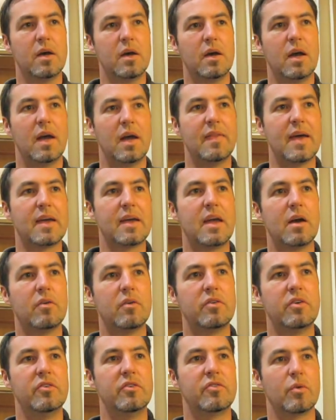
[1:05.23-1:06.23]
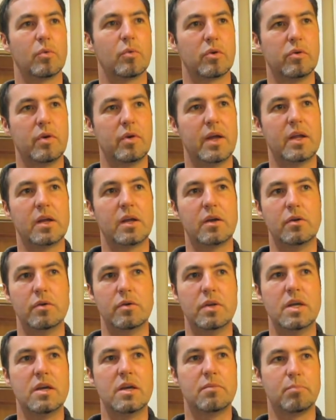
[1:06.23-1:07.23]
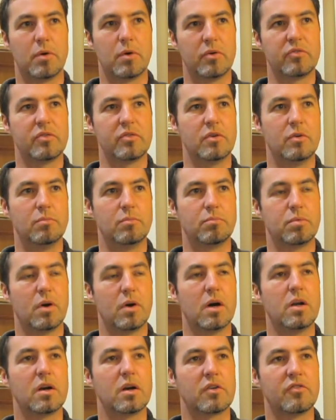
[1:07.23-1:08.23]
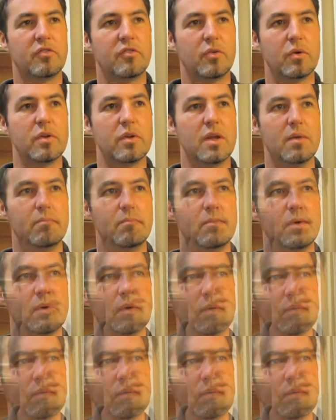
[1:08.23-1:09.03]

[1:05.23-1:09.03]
and that guarantees that we're creating a unique personal product for them.